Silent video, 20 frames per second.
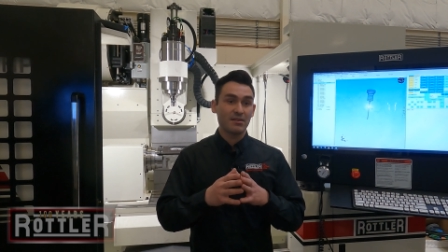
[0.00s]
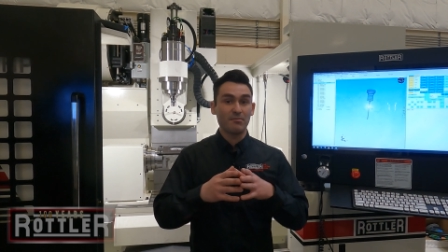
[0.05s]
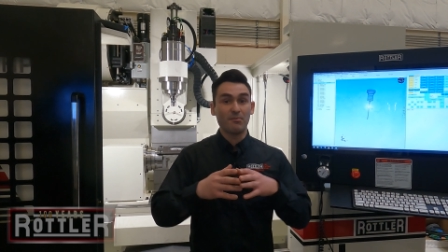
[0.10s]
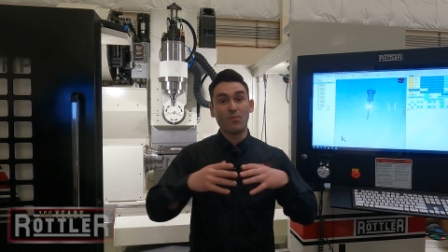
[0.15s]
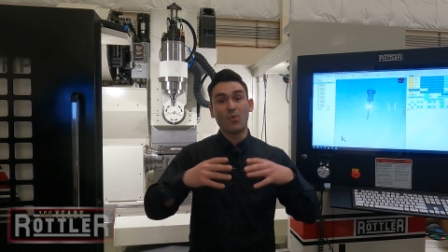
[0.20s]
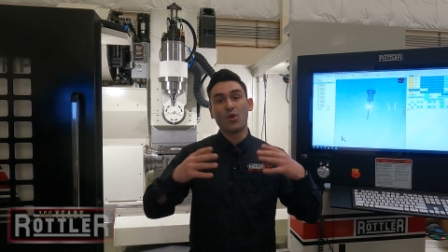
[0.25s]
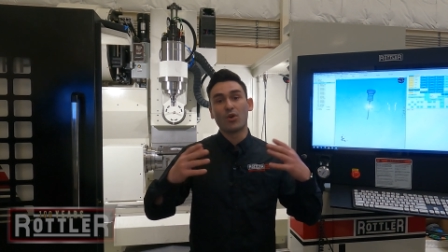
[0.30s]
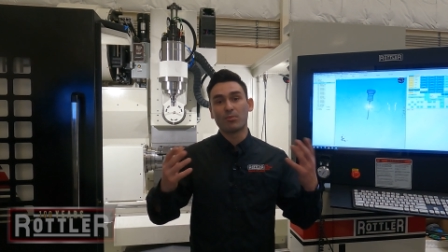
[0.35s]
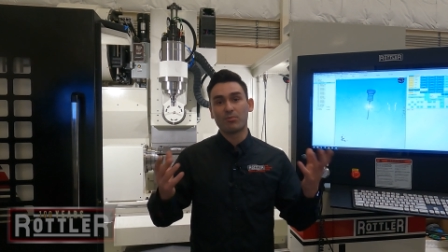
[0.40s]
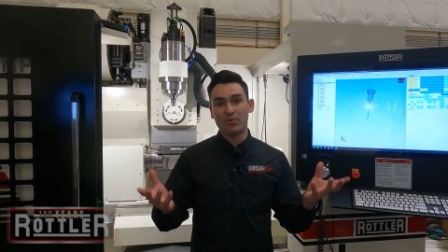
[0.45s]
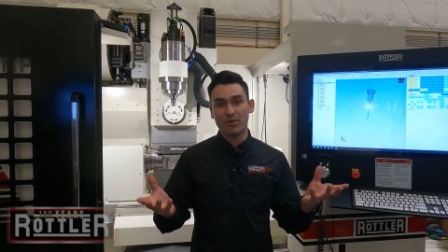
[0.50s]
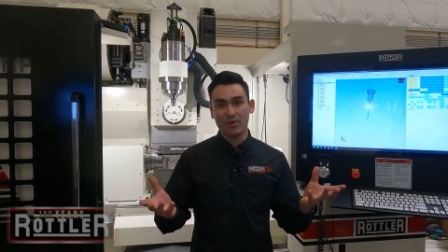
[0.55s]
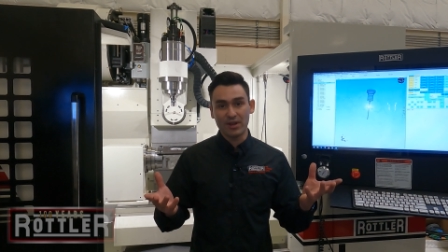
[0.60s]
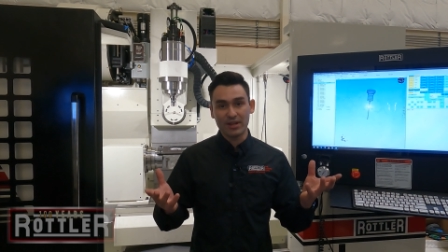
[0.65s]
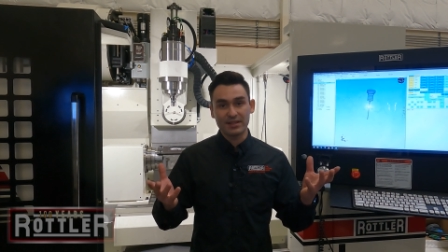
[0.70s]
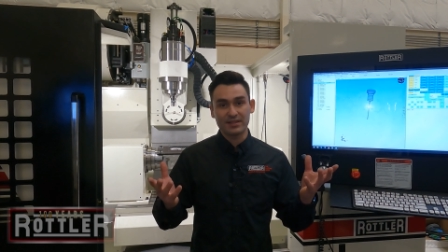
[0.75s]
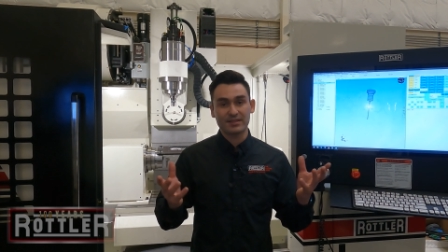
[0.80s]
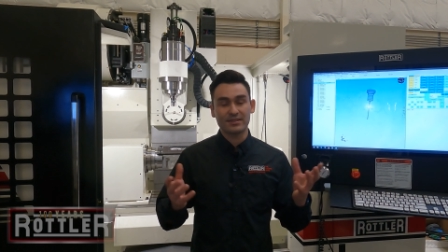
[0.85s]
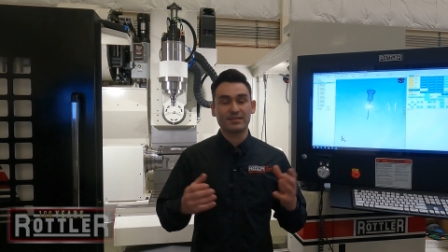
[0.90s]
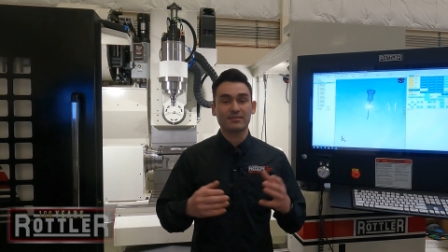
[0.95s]
more
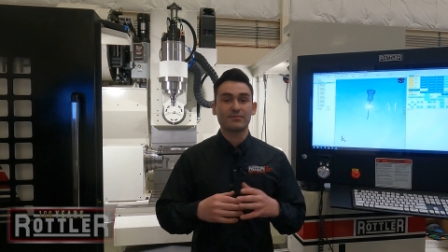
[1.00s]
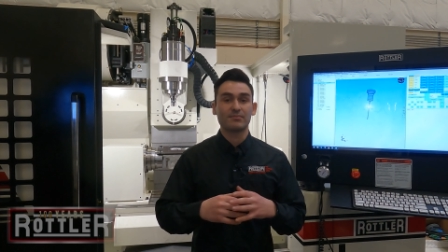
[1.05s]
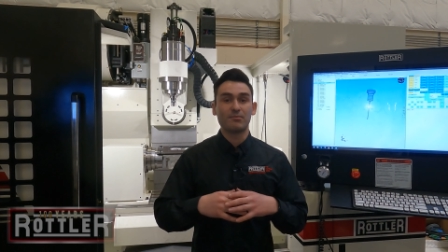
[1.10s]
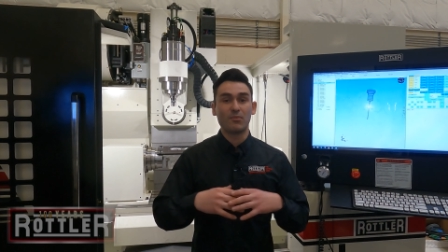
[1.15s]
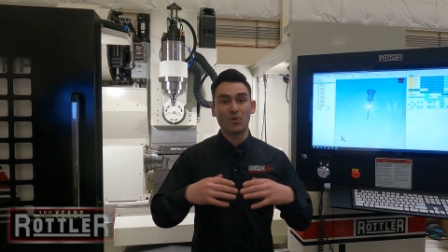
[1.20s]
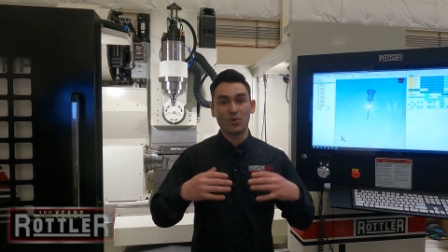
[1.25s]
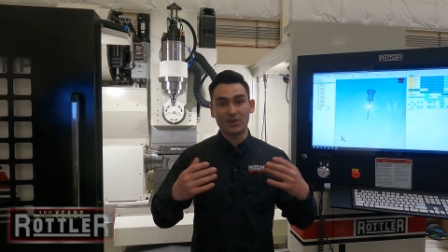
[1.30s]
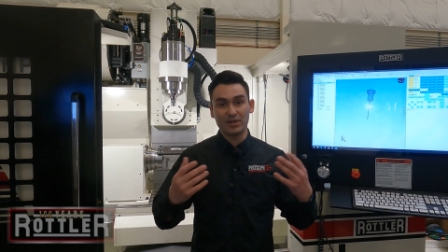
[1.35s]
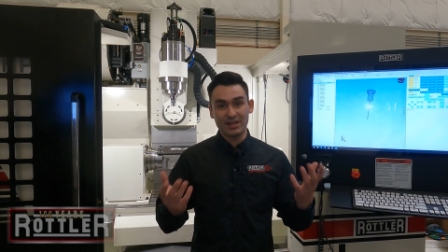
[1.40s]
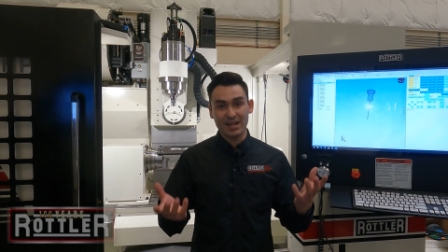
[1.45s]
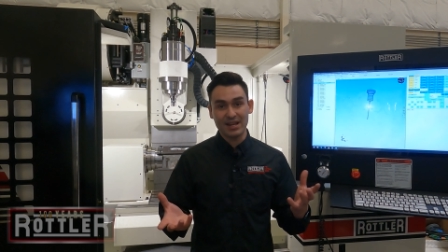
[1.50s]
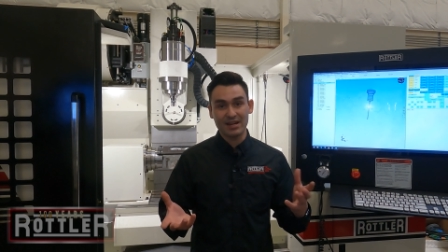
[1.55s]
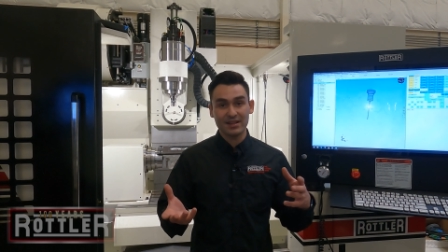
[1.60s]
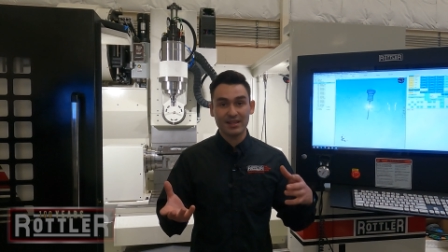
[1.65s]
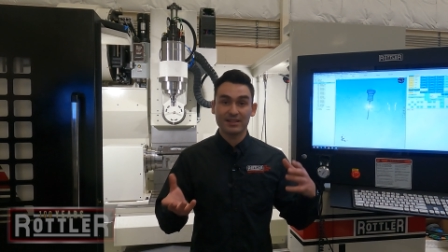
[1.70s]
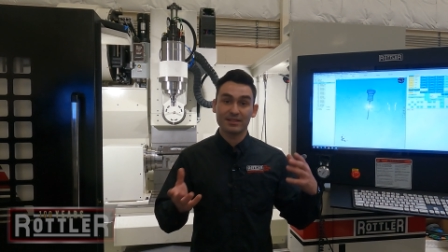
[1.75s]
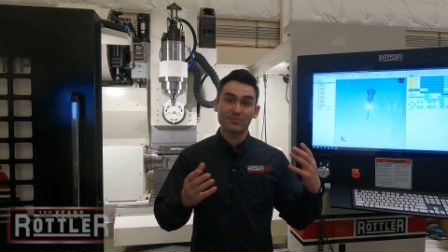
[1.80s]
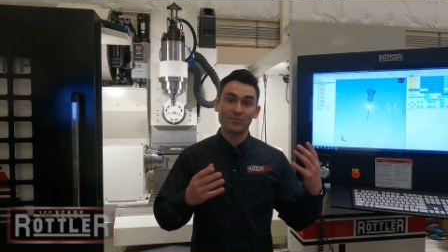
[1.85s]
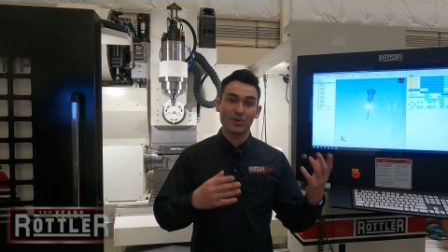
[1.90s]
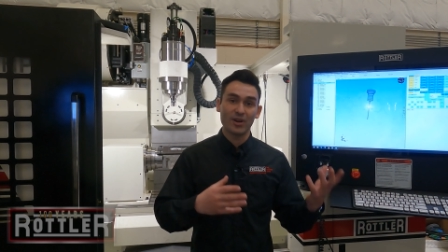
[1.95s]
points, more data,
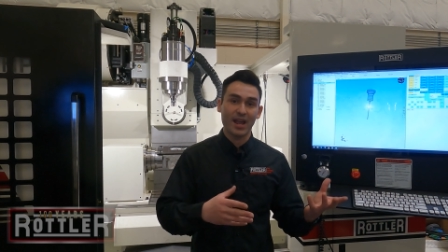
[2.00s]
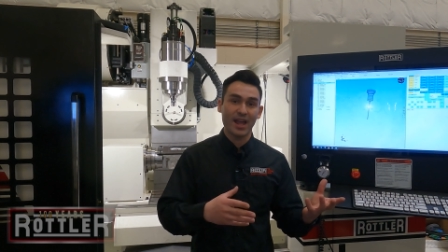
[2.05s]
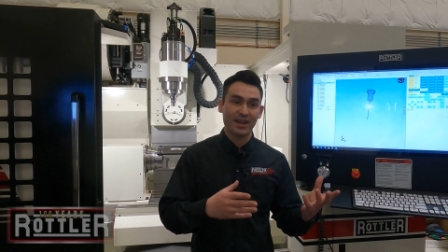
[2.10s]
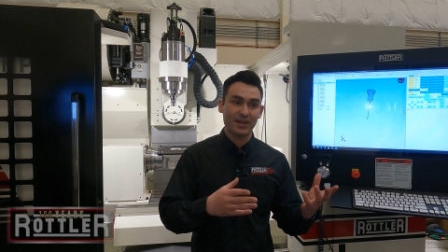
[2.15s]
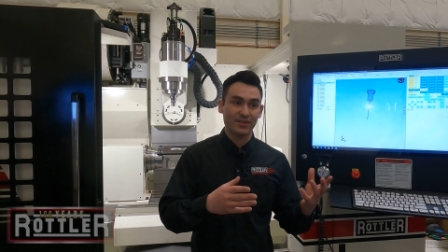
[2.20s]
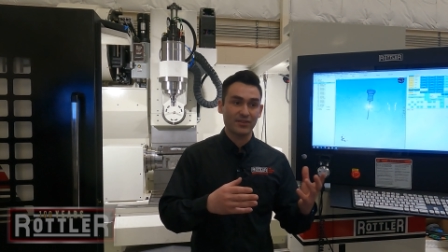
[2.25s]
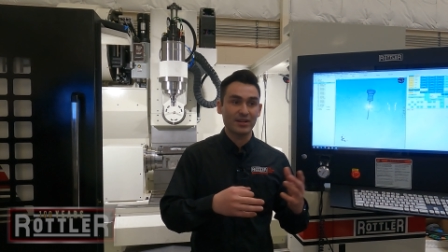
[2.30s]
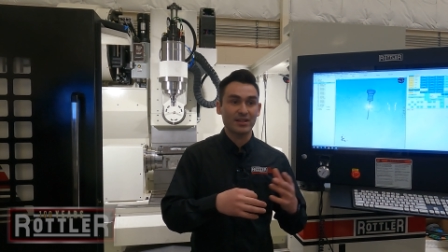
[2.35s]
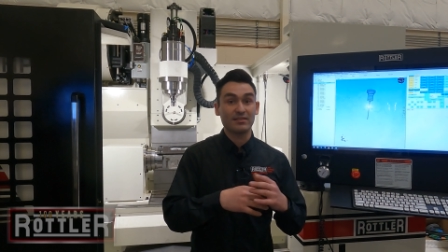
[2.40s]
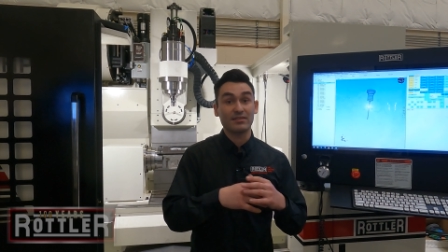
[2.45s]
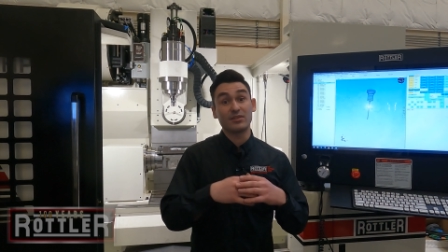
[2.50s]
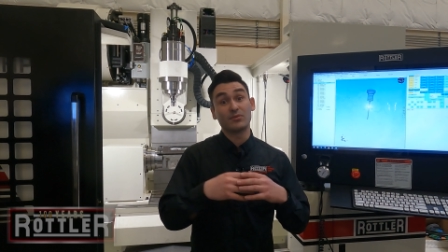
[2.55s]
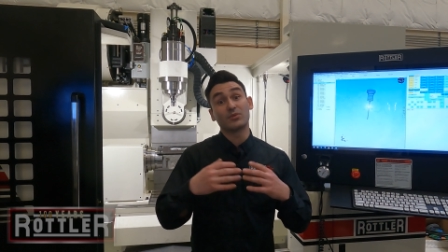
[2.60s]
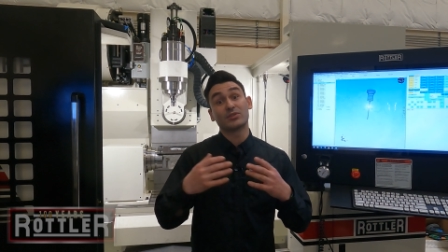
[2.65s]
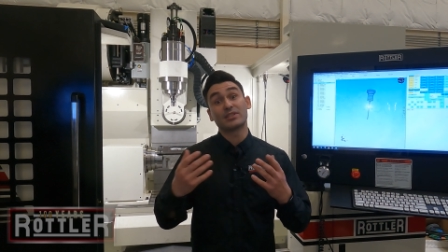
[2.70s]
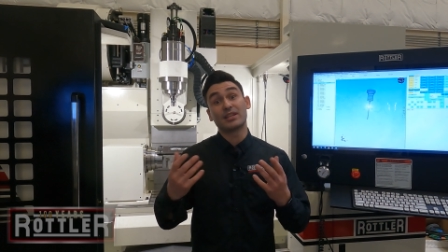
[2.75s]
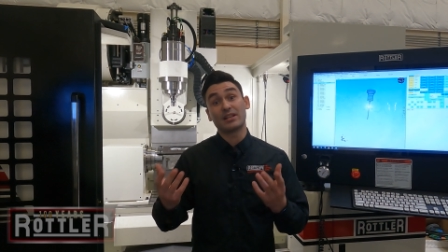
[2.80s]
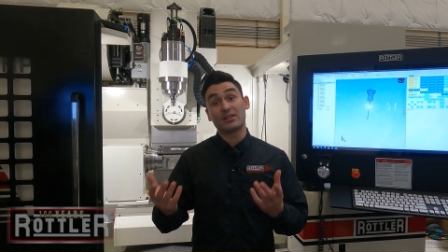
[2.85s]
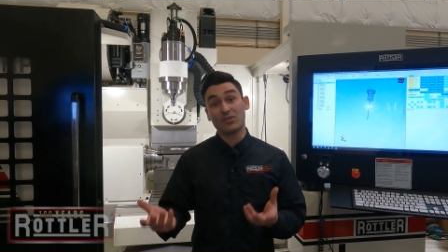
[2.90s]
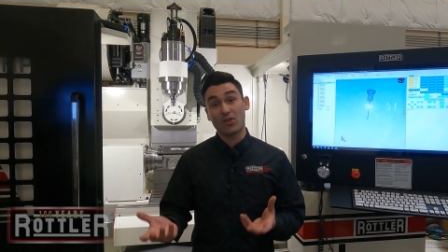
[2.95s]
that's more accurate, it
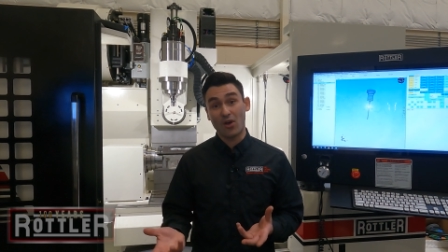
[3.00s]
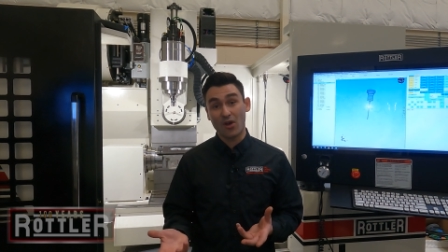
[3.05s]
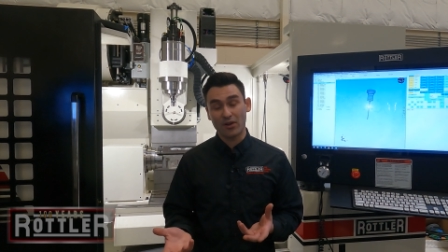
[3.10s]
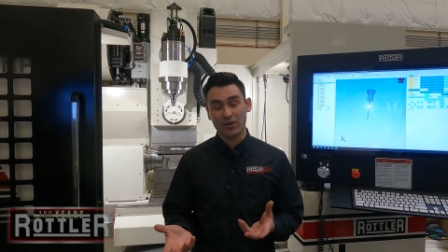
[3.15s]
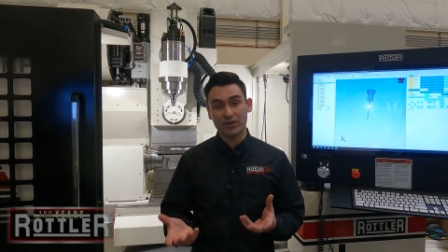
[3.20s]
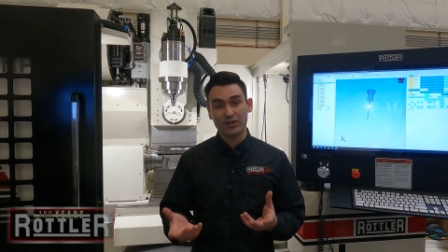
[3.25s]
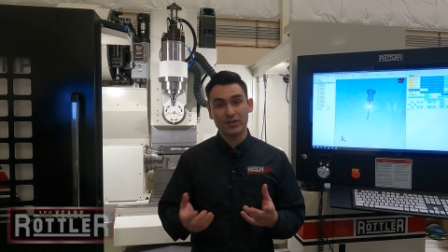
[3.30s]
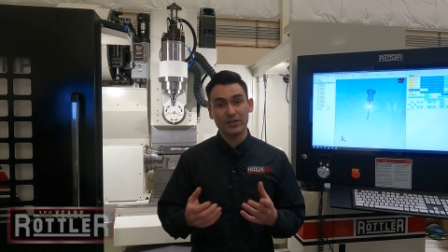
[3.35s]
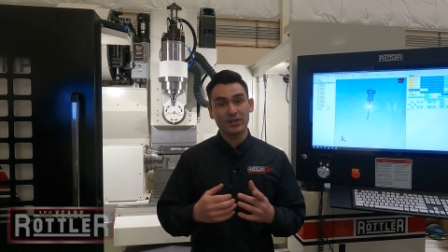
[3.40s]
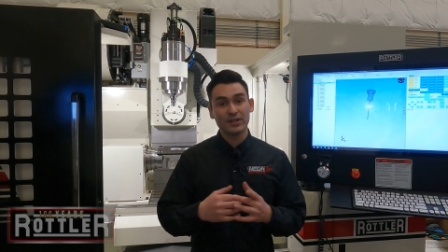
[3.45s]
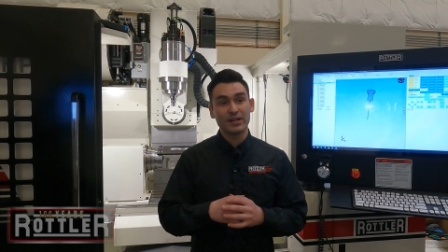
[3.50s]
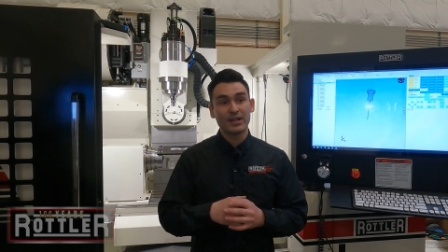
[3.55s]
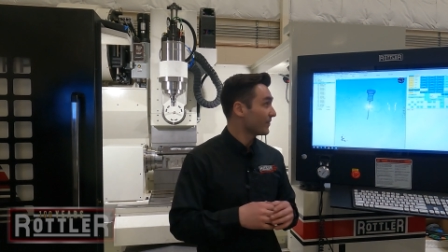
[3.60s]
will take longer.